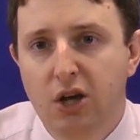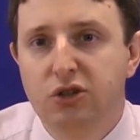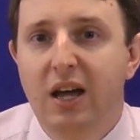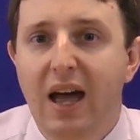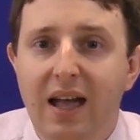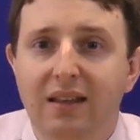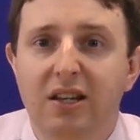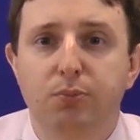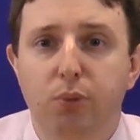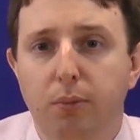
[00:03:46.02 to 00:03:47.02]
So your head
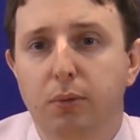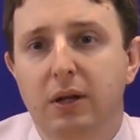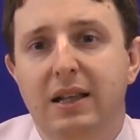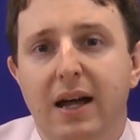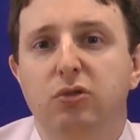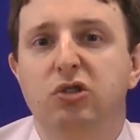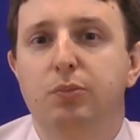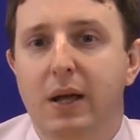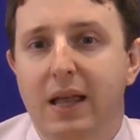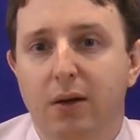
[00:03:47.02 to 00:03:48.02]
is probably now
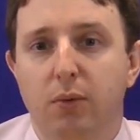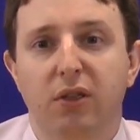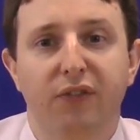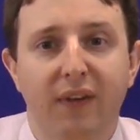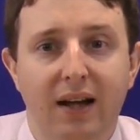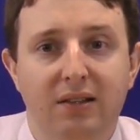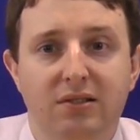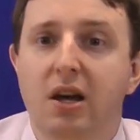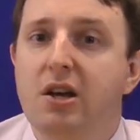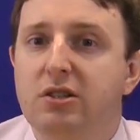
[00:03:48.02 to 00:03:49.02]
spinning with fax,